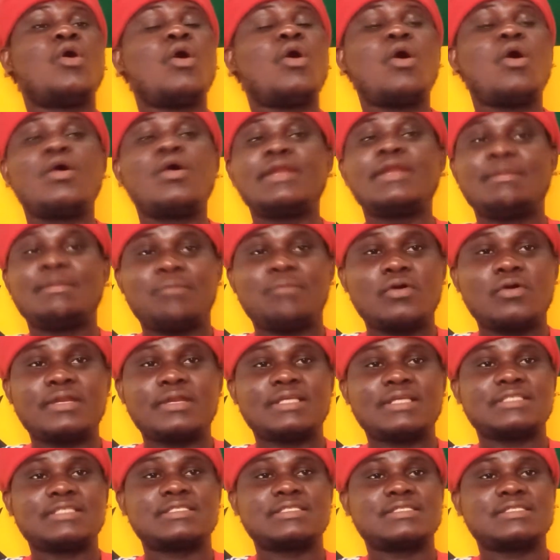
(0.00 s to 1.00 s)
All the
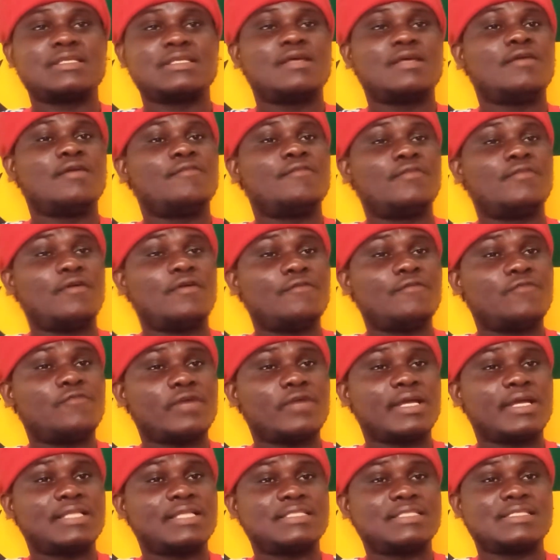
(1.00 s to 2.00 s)
borders. Don't
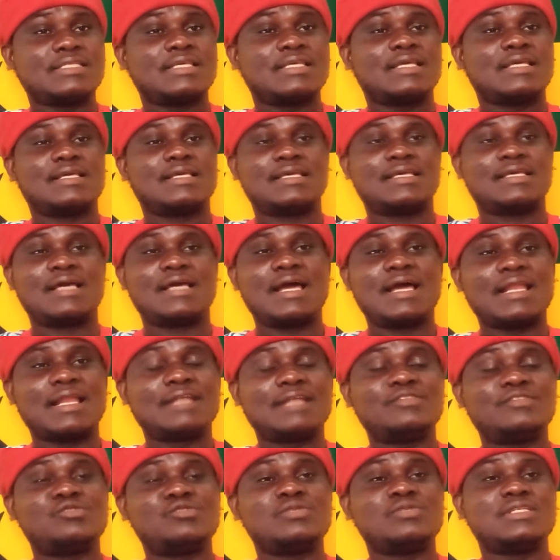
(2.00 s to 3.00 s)
forget,
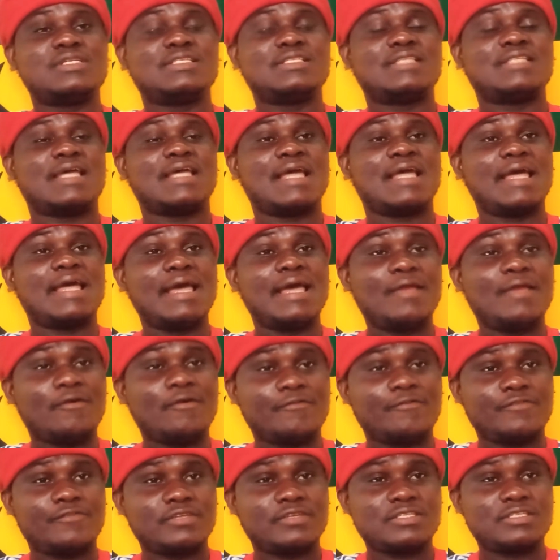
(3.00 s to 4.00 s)
Ghana too is the head
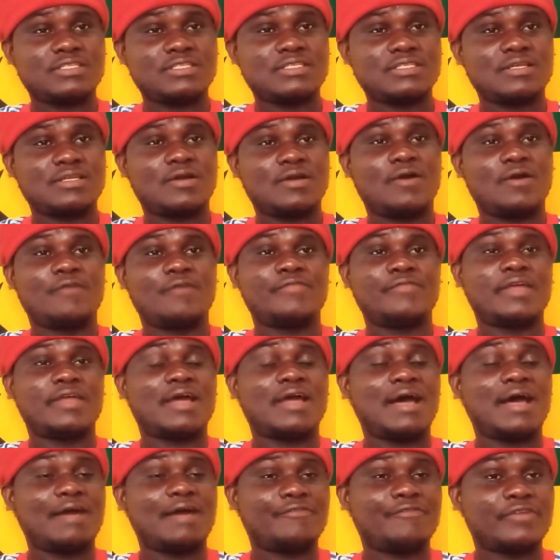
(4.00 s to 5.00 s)
office of the
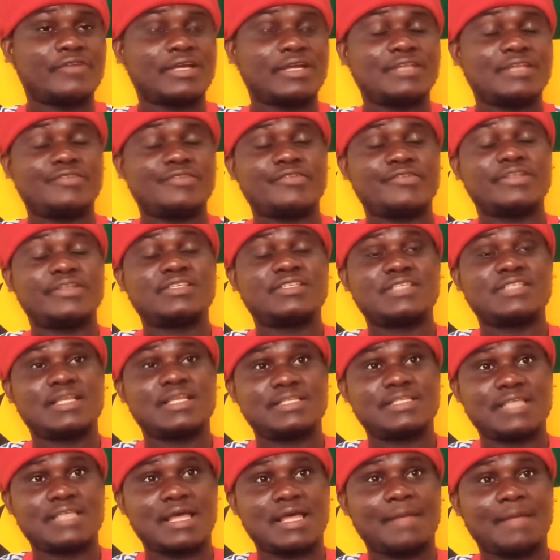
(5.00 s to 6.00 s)
Africa Trade
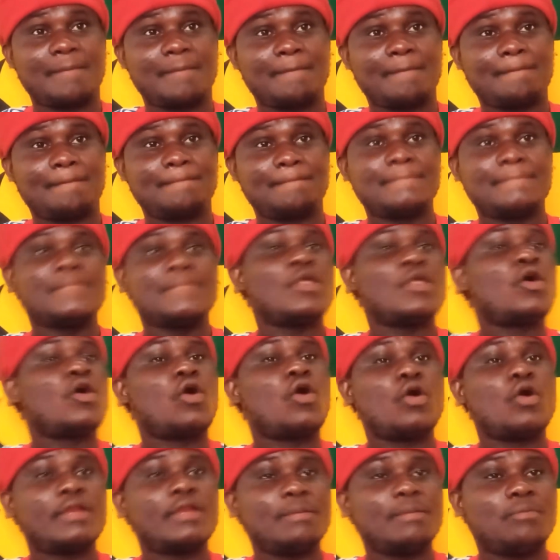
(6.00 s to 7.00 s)
Center.
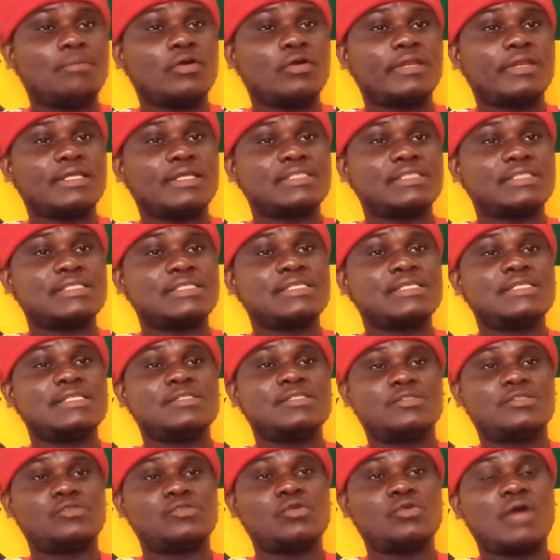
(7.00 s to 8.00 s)
all the borders.
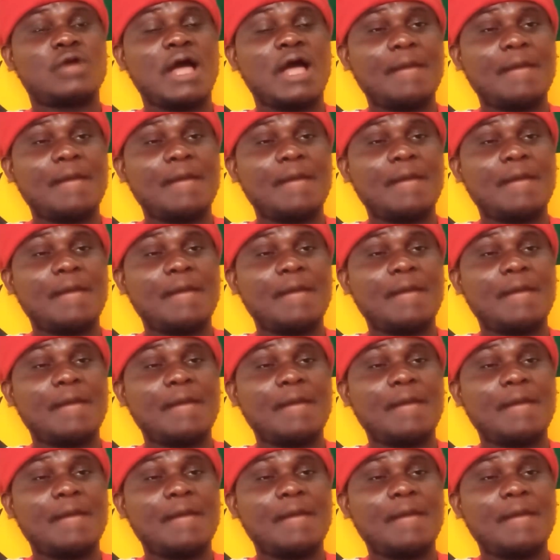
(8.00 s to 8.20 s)
So